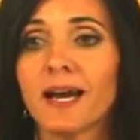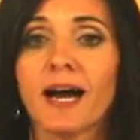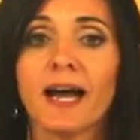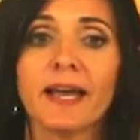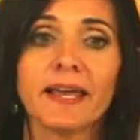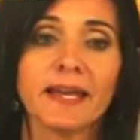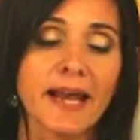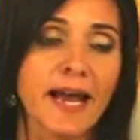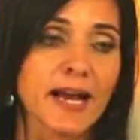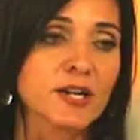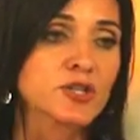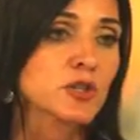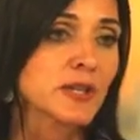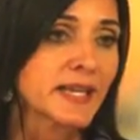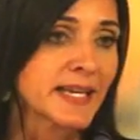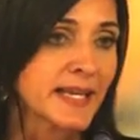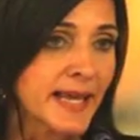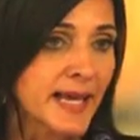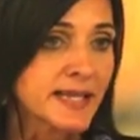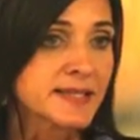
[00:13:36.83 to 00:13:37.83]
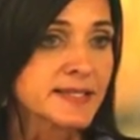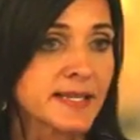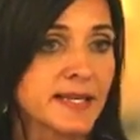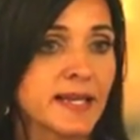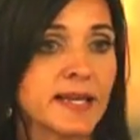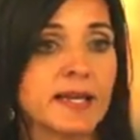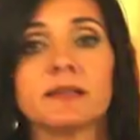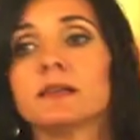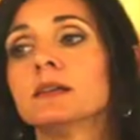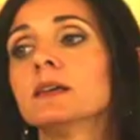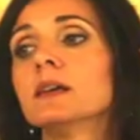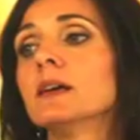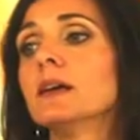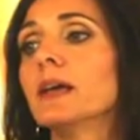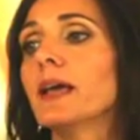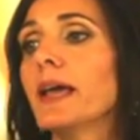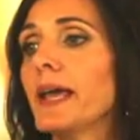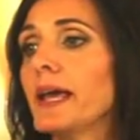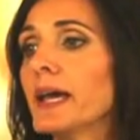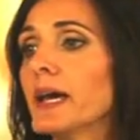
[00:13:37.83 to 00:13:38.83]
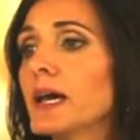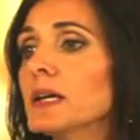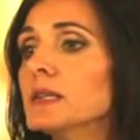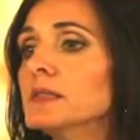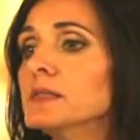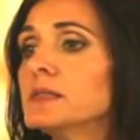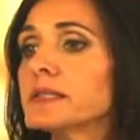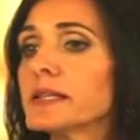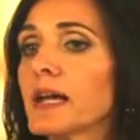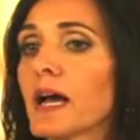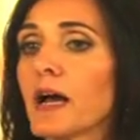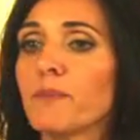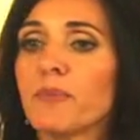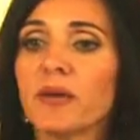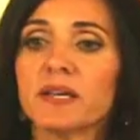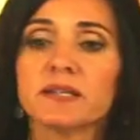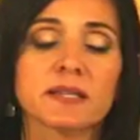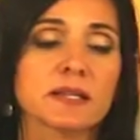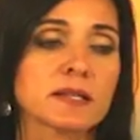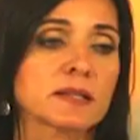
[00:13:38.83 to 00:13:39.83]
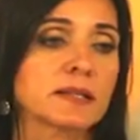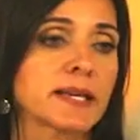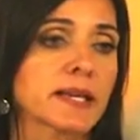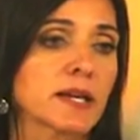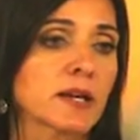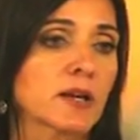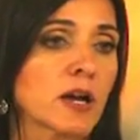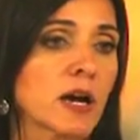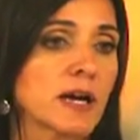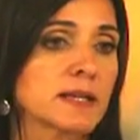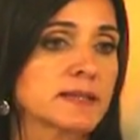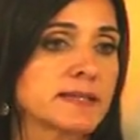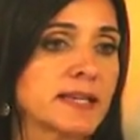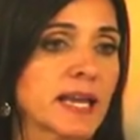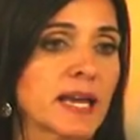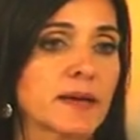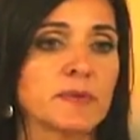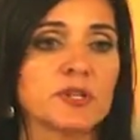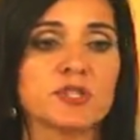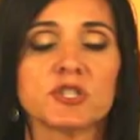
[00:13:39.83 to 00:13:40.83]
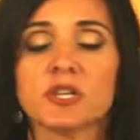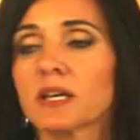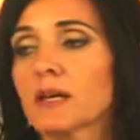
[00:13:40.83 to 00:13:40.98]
it actually gets in and basically can cause damage.